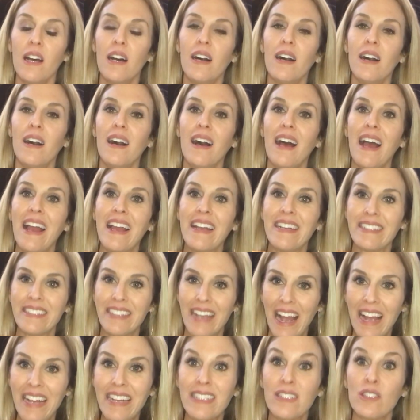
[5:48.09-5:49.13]
uh, and
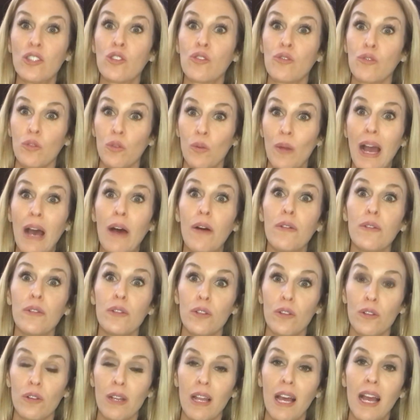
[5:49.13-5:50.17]
guidance throughout
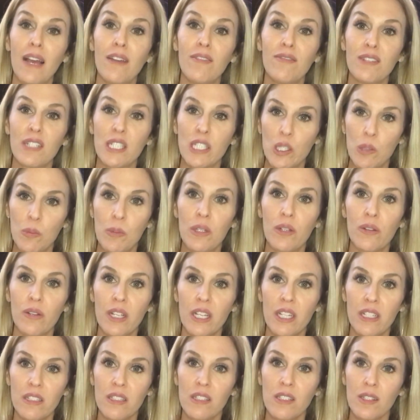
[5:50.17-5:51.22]
your life
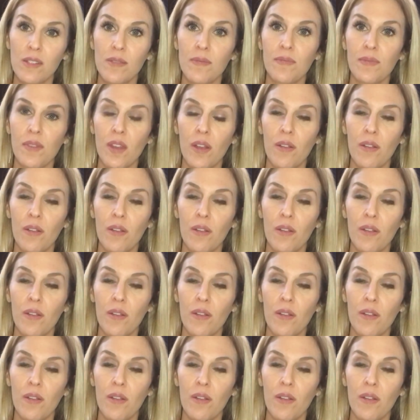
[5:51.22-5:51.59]
experience.